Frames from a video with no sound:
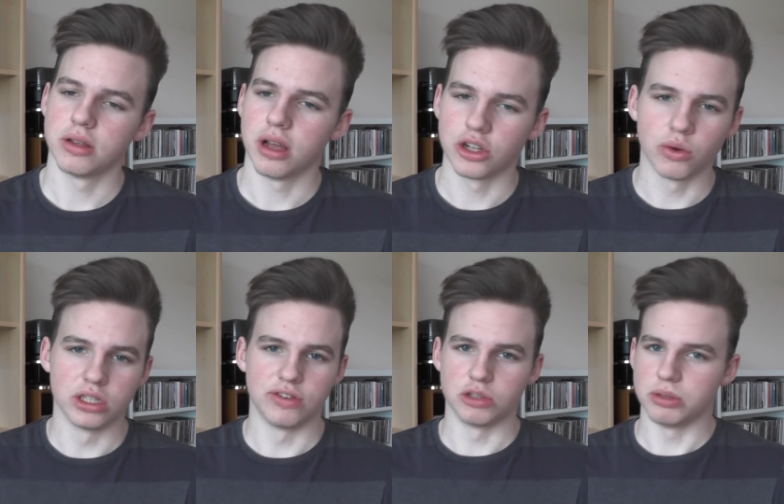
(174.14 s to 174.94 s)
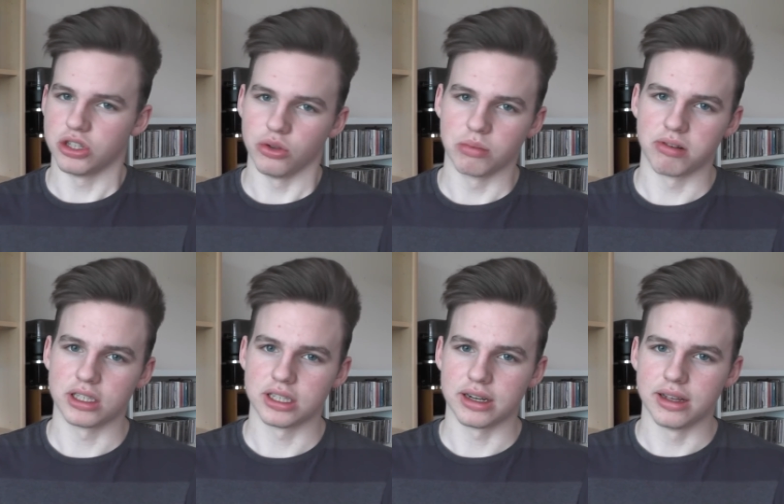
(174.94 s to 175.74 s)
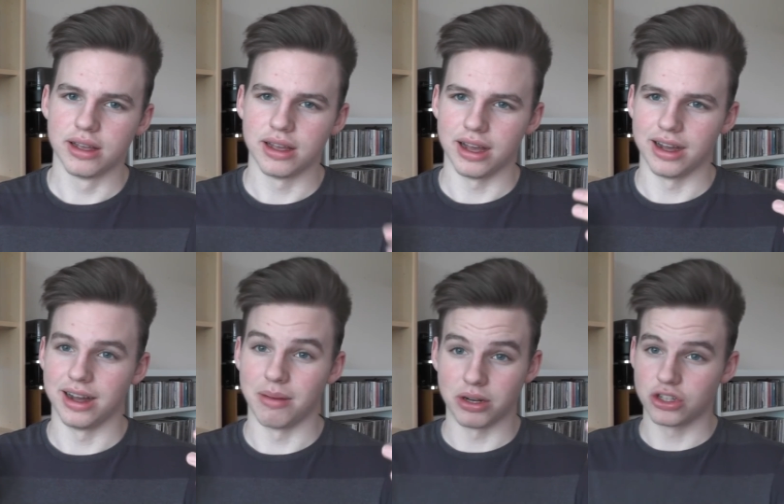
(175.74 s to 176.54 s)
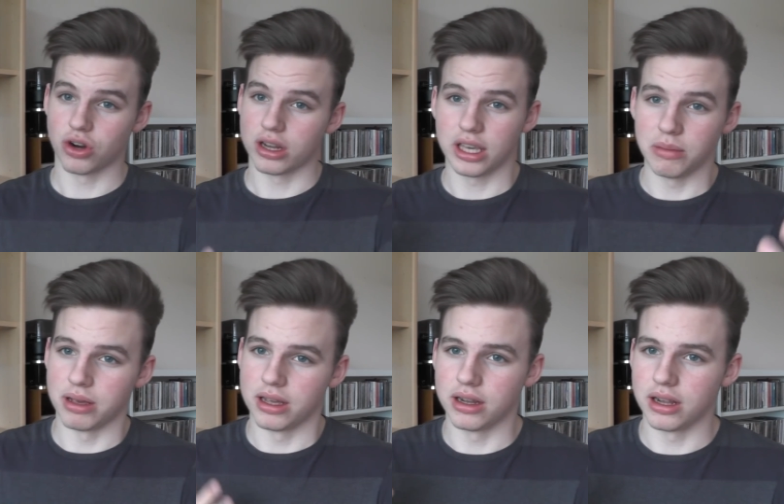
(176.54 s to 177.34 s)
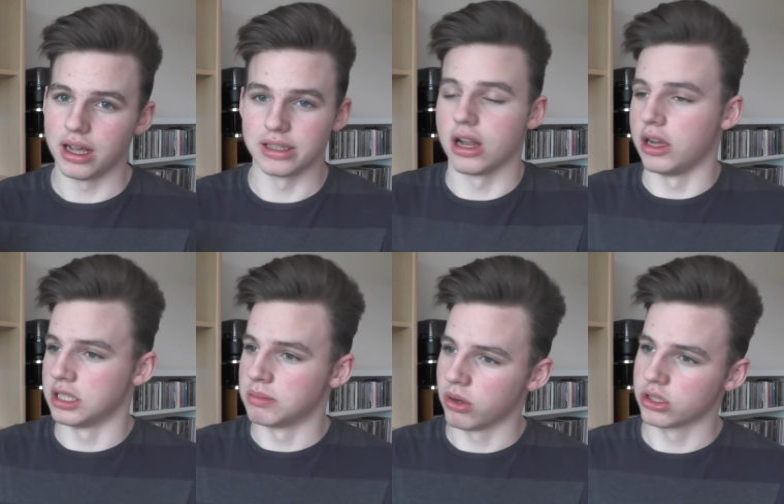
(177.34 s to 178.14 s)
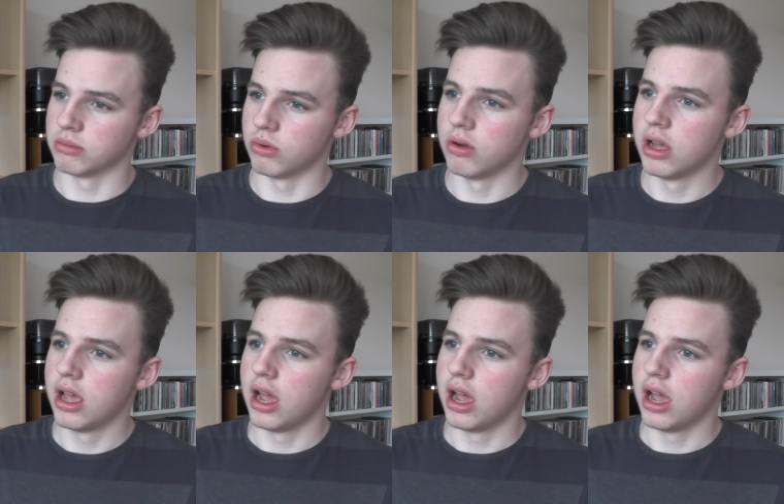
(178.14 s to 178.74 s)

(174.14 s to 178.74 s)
I don't want this video to be too depressing. I'm going to try and keep it as light as possible,